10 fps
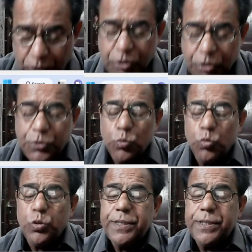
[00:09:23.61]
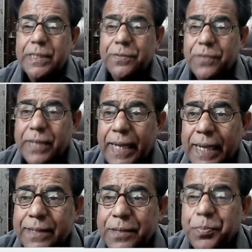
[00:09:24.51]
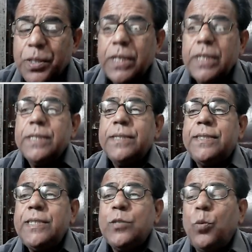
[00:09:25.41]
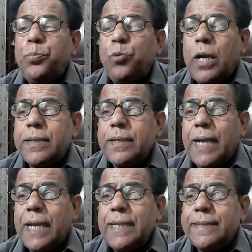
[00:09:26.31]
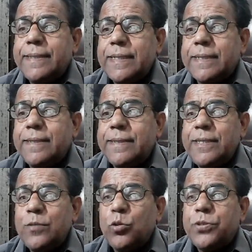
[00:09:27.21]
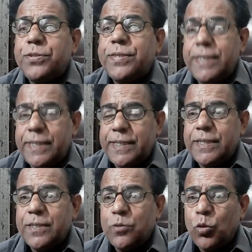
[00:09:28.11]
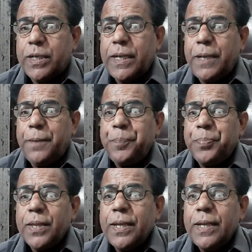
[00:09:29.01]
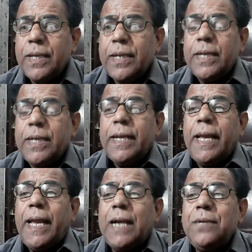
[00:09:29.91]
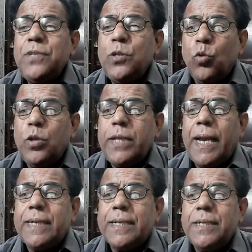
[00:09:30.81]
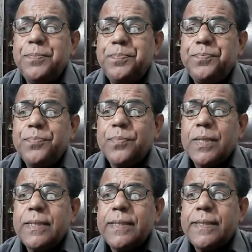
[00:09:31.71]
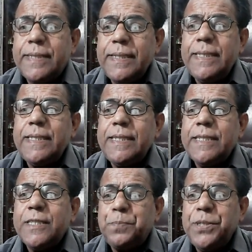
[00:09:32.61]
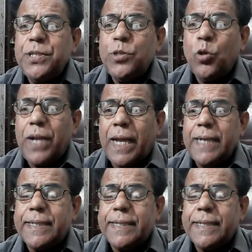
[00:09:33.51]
u is given as 0.960 c. Okay, and we know that c, speed of light,